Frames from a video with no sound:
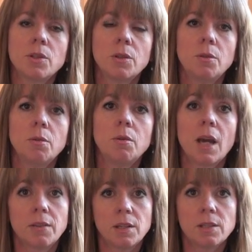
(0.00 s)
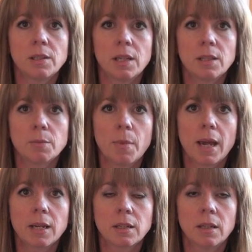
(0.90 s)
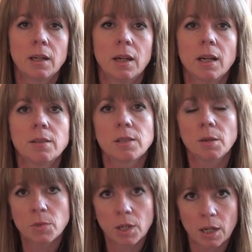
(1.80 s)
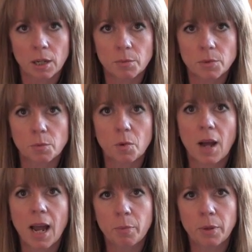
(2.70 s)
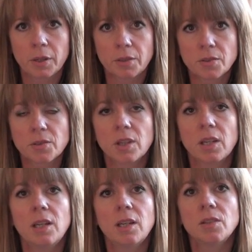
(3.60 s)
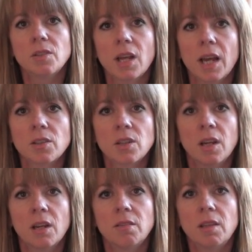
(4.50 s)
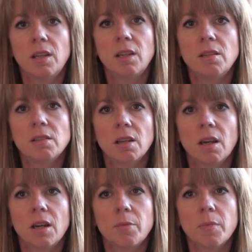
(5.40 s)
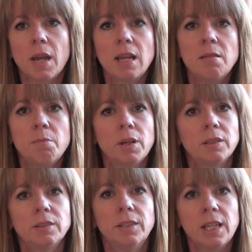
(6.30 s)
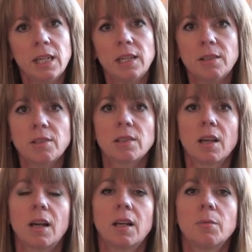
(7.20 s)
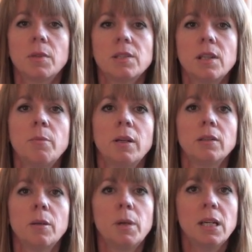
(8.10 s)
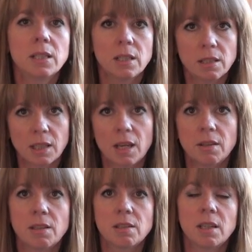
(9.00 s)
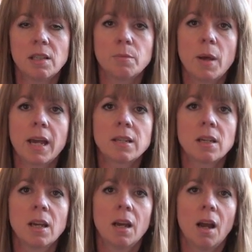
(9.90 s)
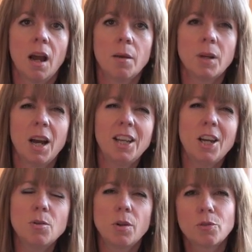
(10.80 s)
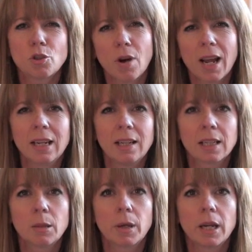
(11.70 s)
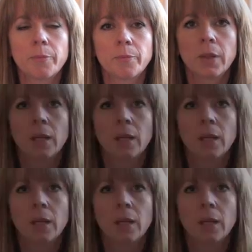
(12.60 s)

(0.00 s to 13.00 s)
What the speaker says: to get these needs met. And sometimes what happens is that these inbuilt needs, this inbuilt ability to get these needs met, kind of goes off track a little bit.